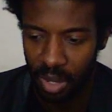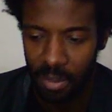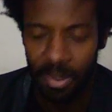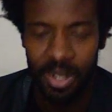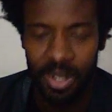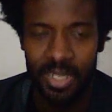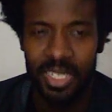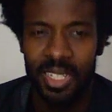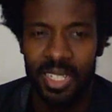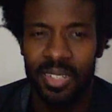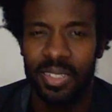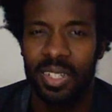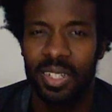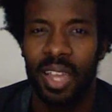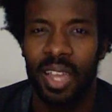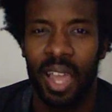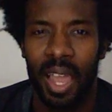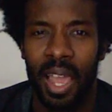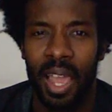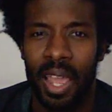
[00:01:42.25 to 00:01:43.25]
It's just a
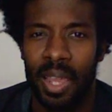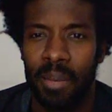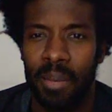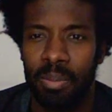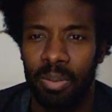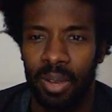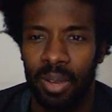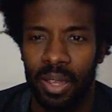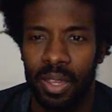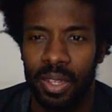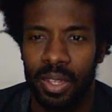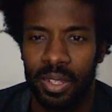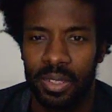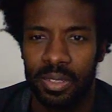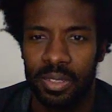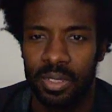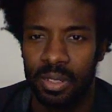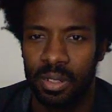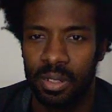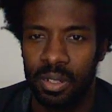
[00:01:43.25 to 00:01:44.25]
kind
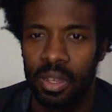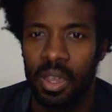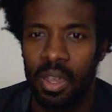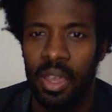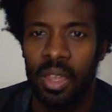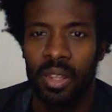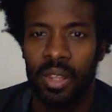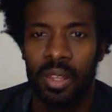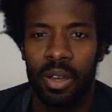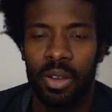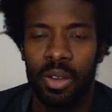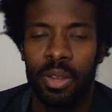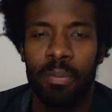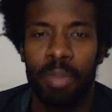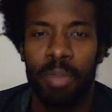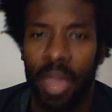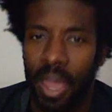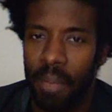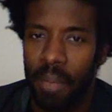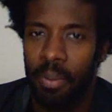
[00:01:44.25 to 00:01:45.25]
place. The only
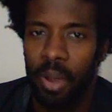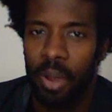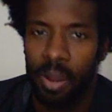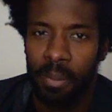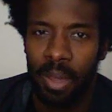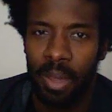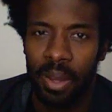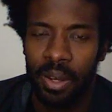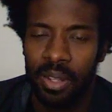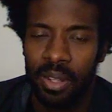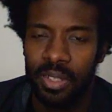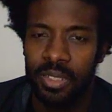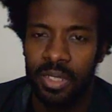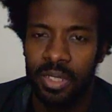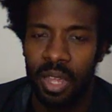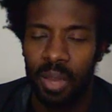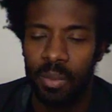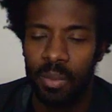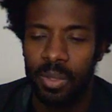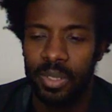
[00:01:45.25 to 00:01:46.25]
bad part about it is,
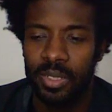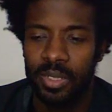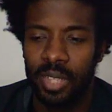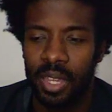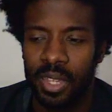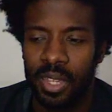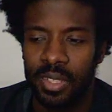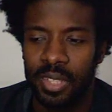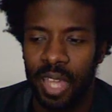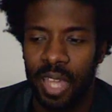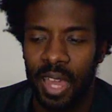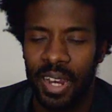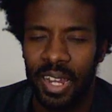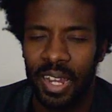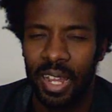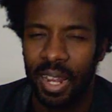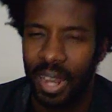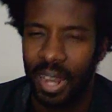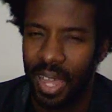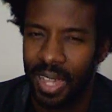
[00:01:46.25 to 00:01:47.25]
I would say, it's kind of
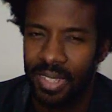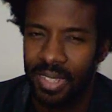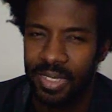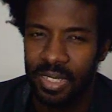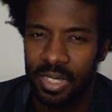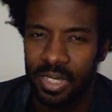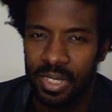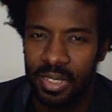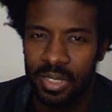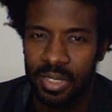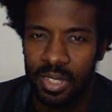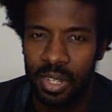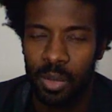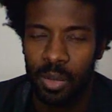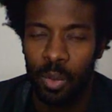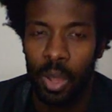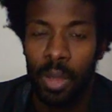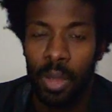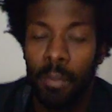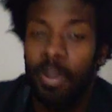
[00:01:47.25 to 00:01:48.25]
classist in a
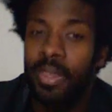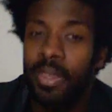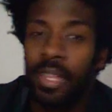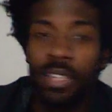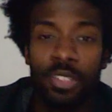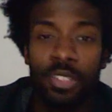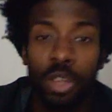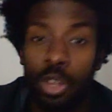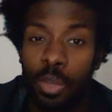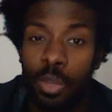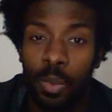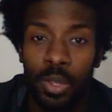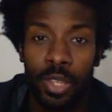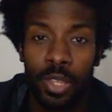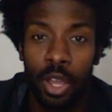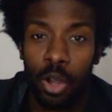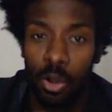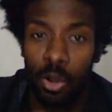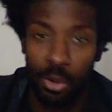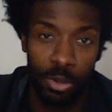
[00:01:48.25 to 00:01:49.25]
way, but that's only with
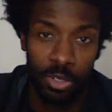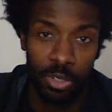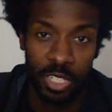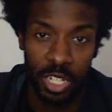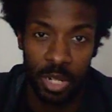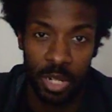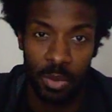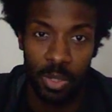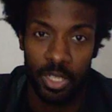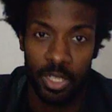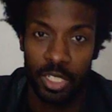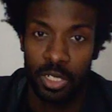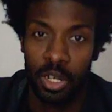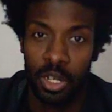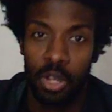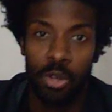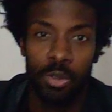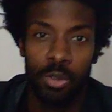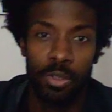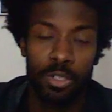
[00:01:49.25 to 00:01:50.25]
the older generation, the
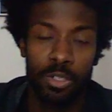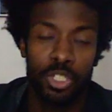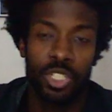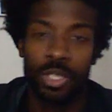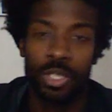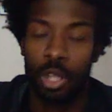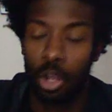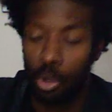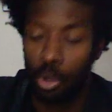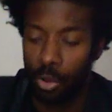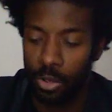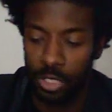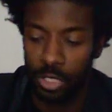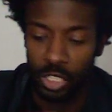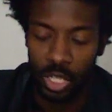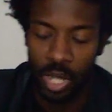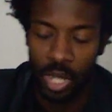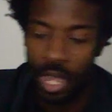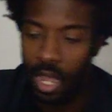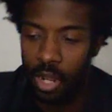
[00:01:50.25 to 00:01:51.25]
older
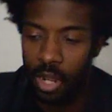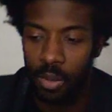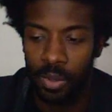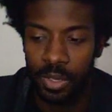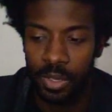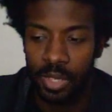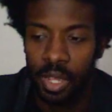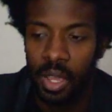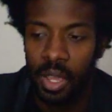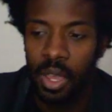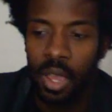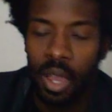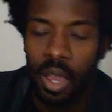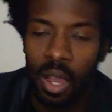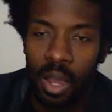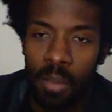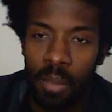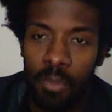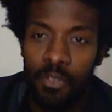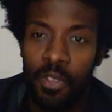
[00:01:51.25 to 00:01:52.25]
Chicagoans.
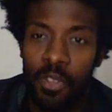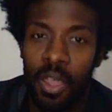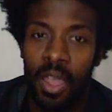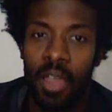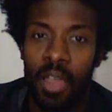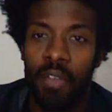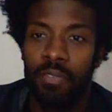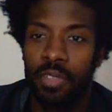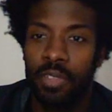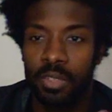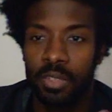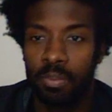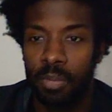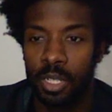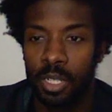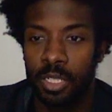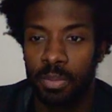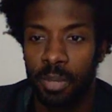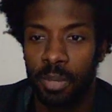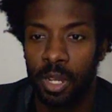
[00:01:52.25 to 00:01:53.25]
If you have this
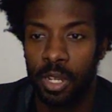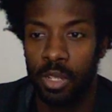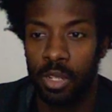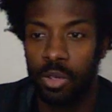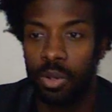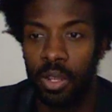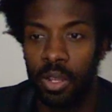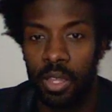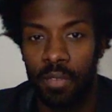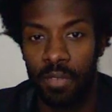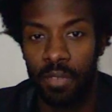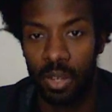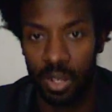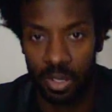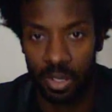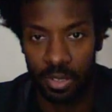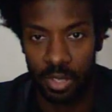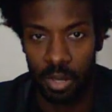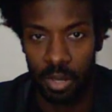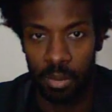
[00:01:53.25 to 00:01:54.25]
much money, you live in
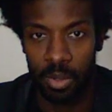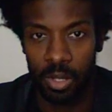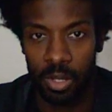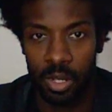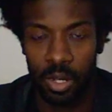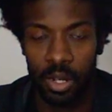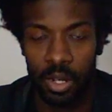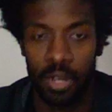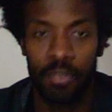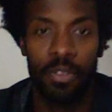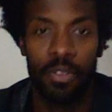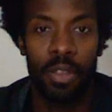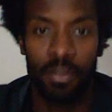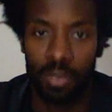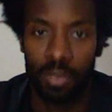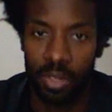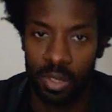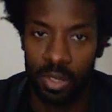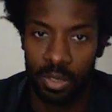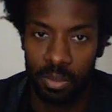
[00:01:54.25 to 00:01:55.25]
this neighborhood, and if you
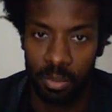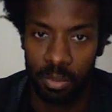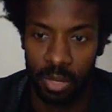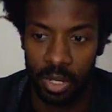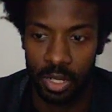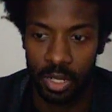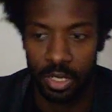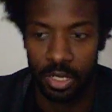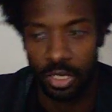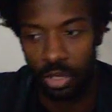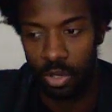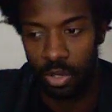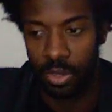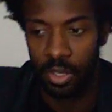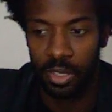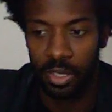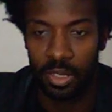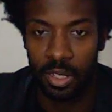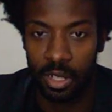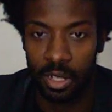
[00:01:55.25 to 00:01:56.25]
have this much or
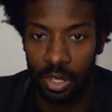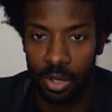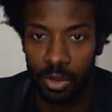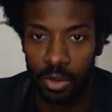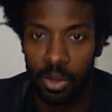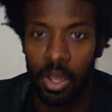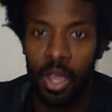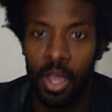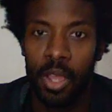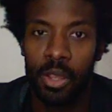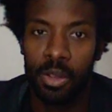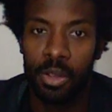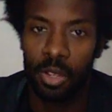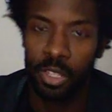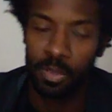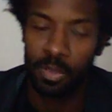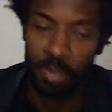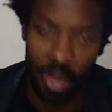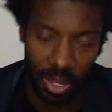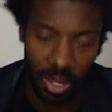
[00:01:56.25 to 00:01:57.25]
this little, you're
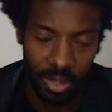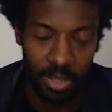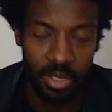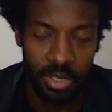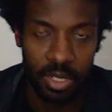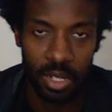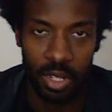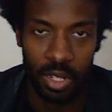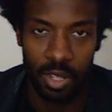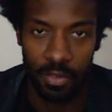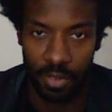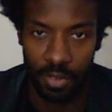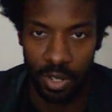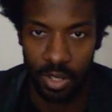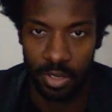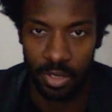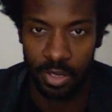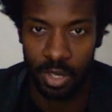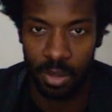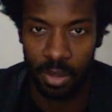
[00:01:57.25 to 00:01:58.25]
expected to live in
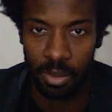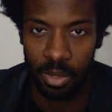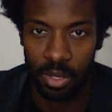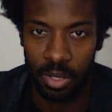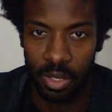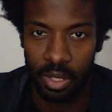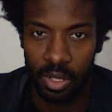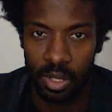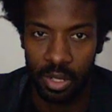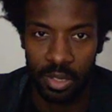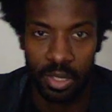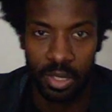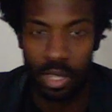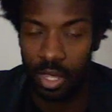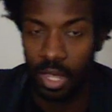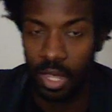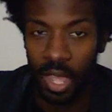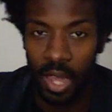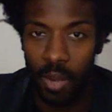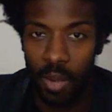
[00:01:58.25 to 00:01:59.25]
this neighborhood.
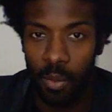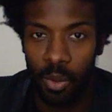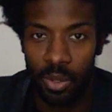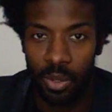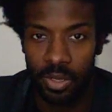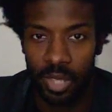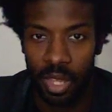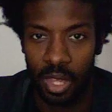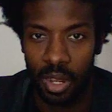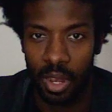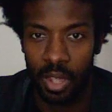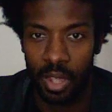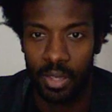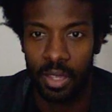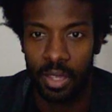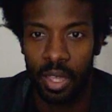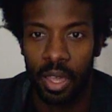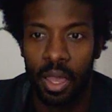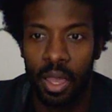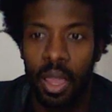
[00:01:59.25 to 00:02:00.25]
It kind of works out like
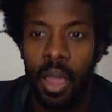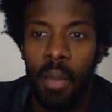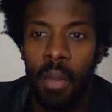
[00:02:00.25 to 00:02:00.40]
that.